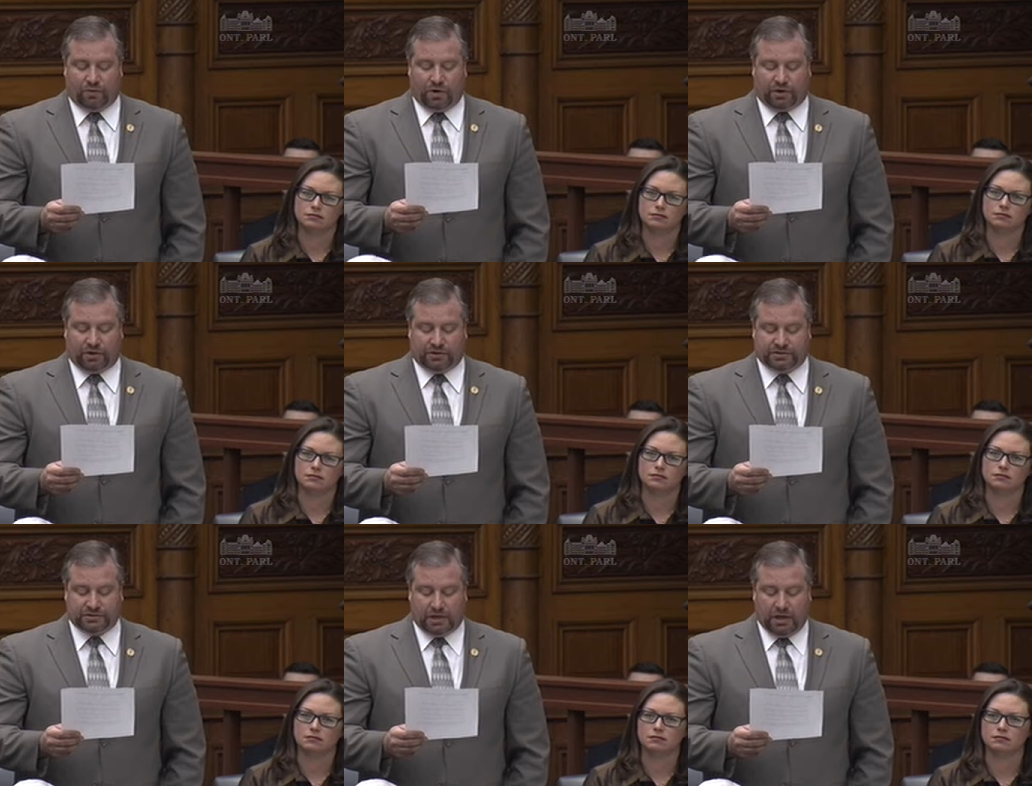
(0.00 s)

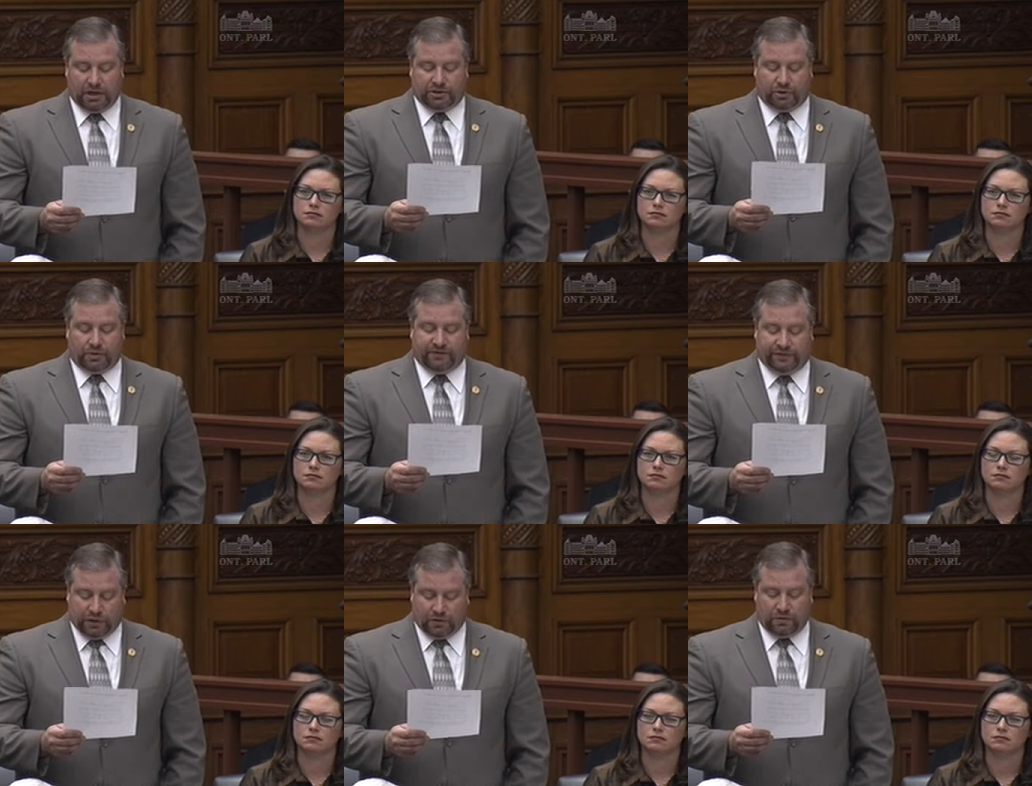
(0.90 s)
Speaker 1: workers to
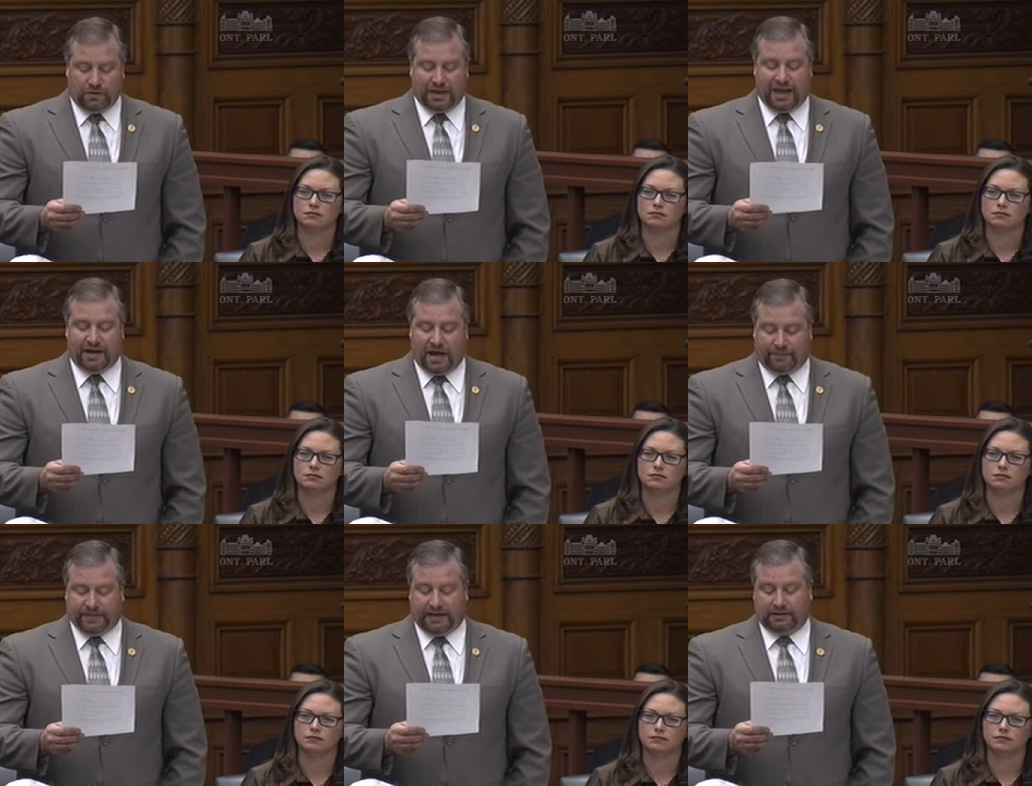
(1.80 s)
review and
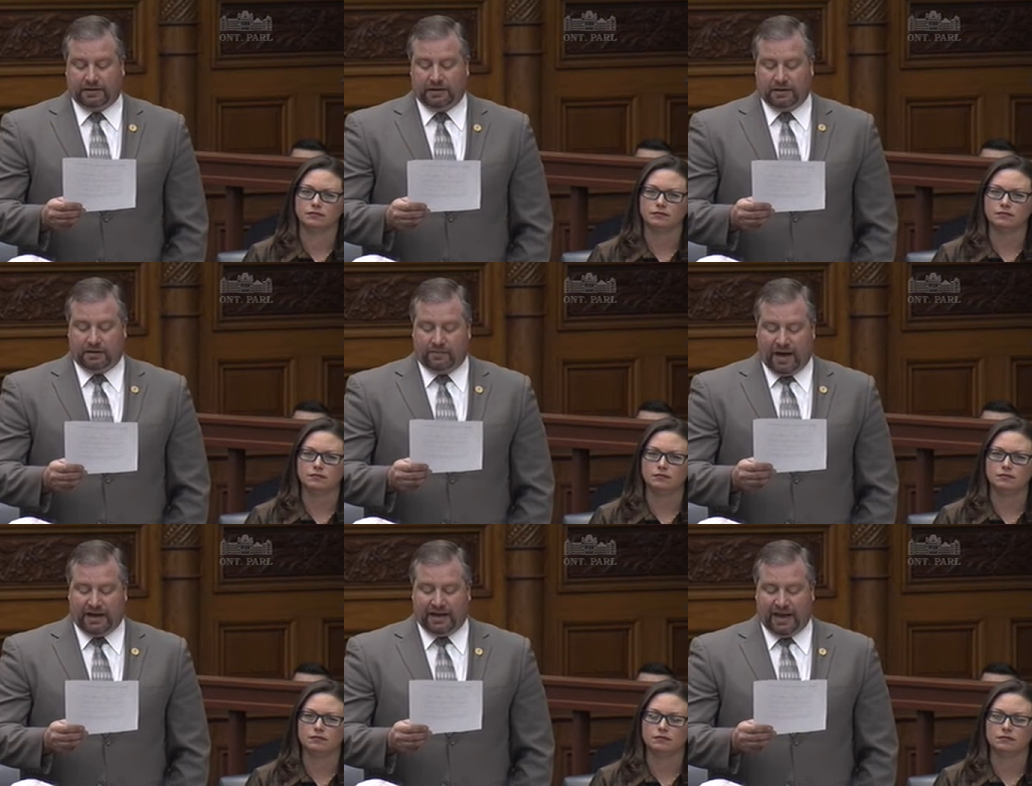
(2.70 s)
update the
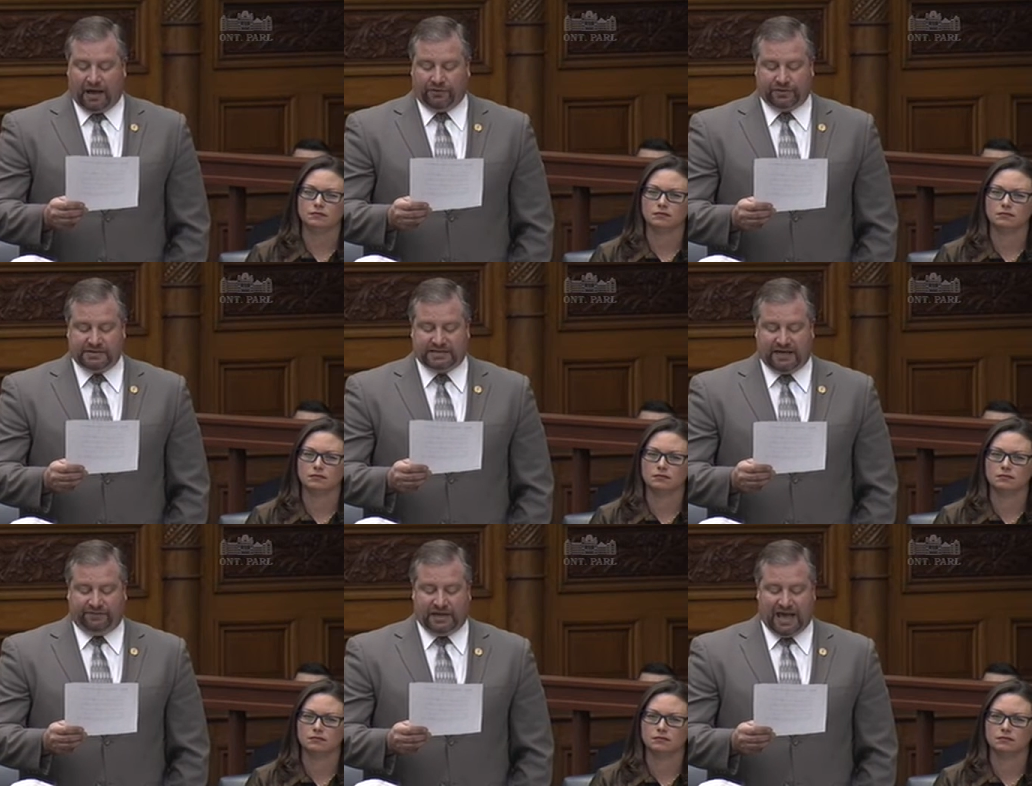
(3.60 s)
Mining Health and
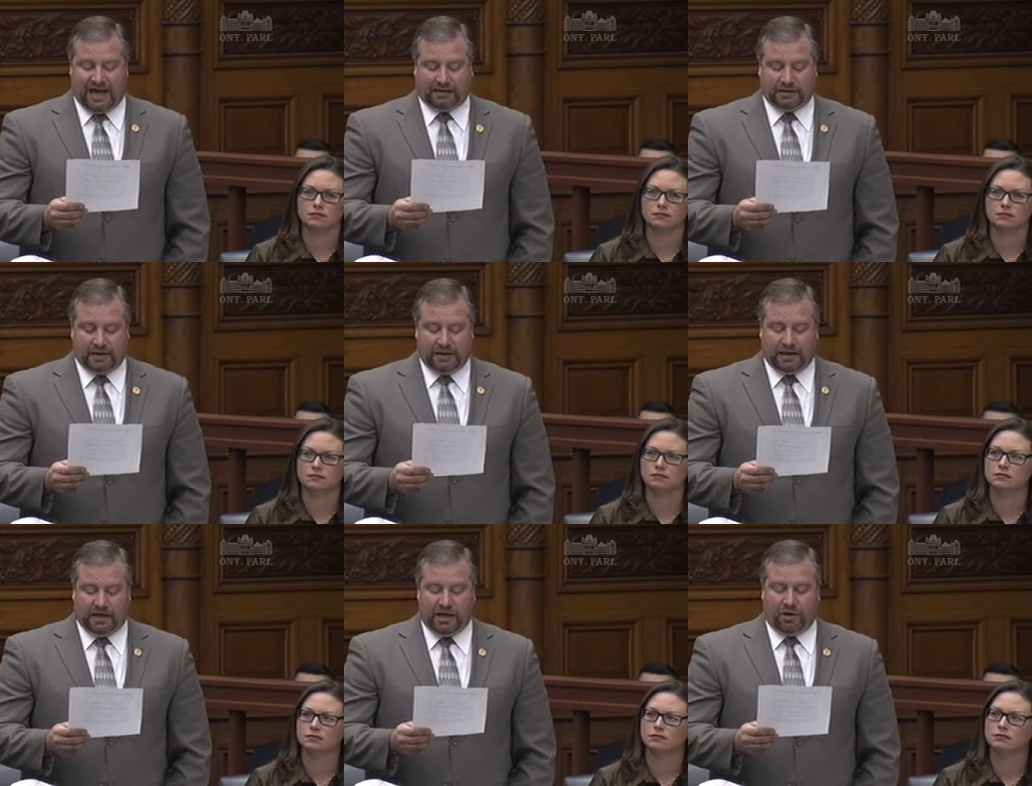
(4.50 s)
Safety Act
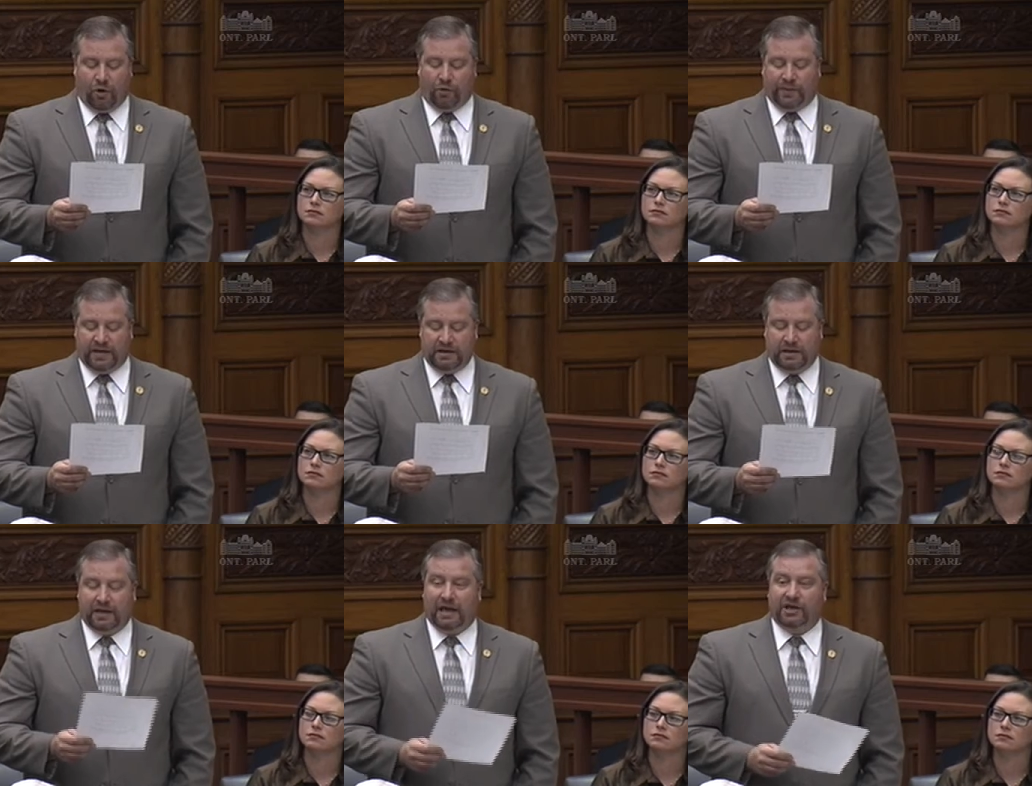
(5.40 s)
in an open
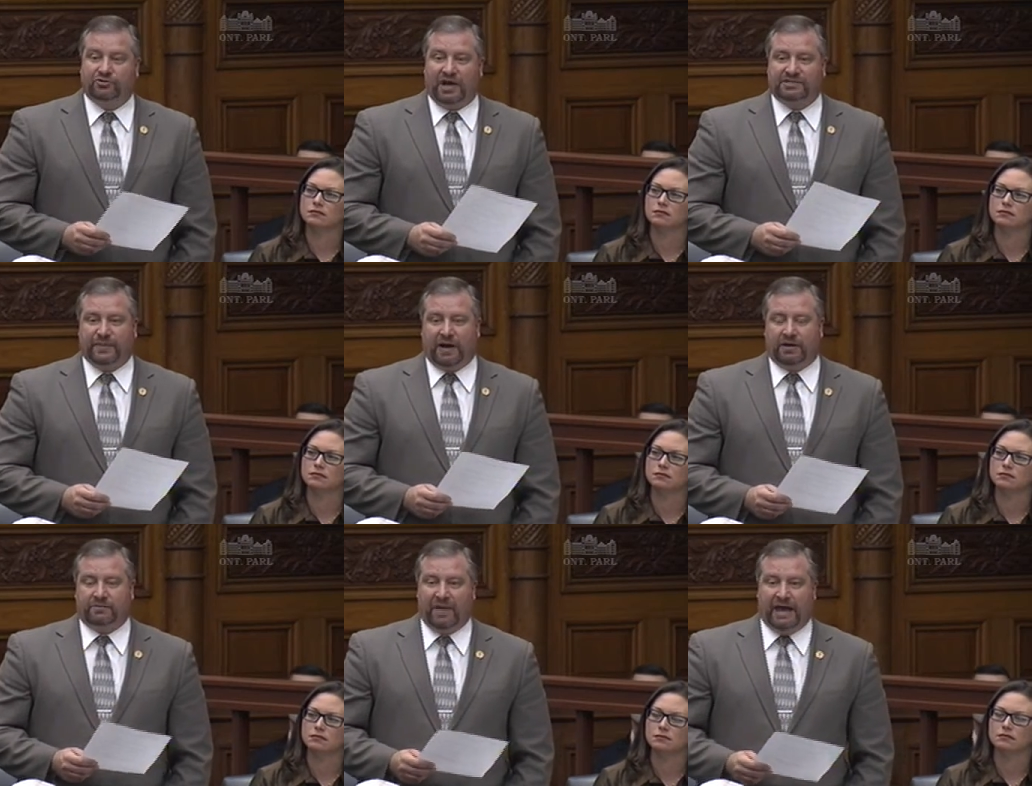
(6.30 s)
and
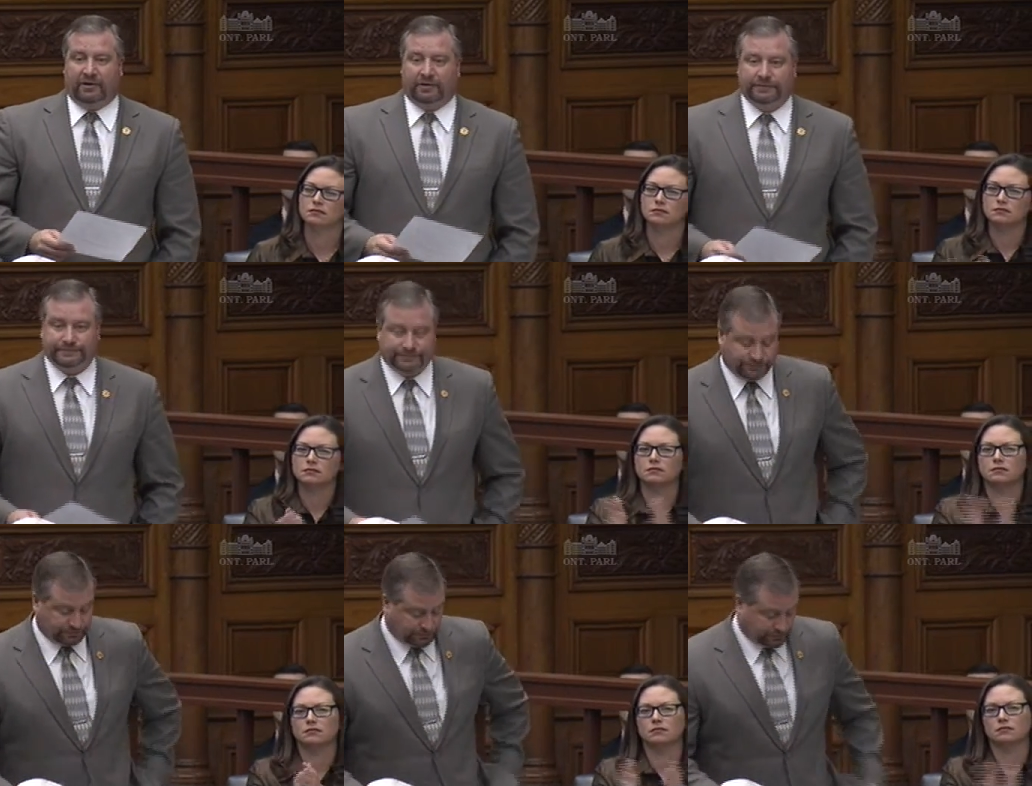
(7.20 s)
transparent manner?
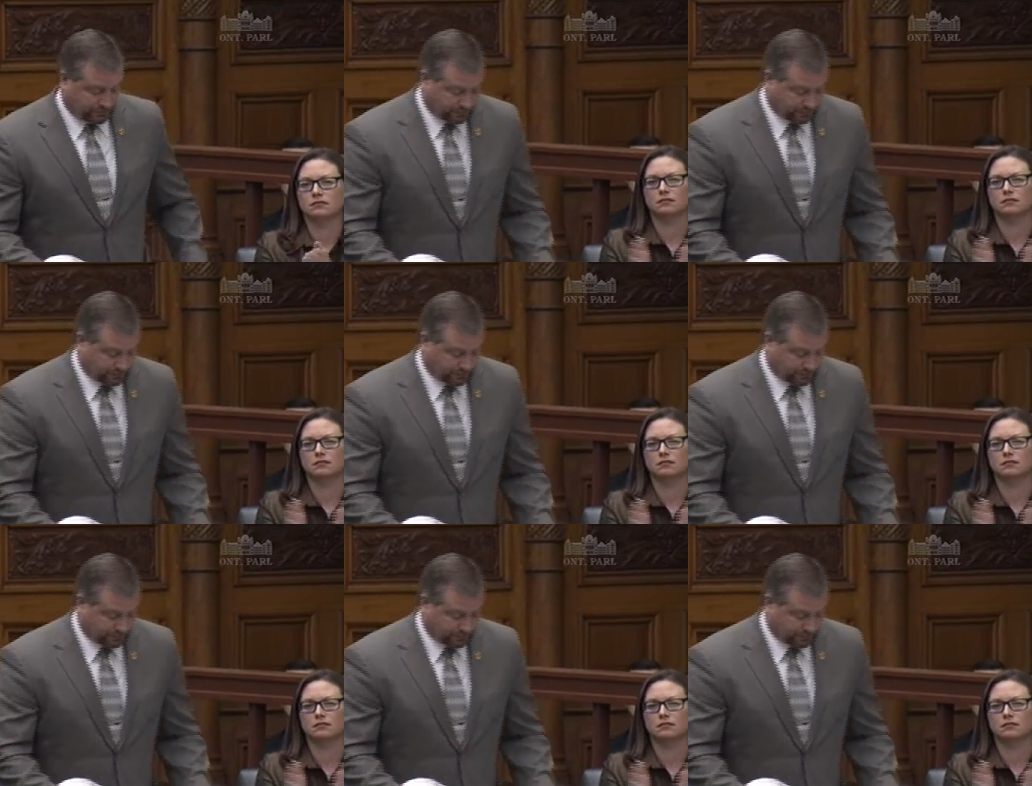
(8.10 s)
Question. Thank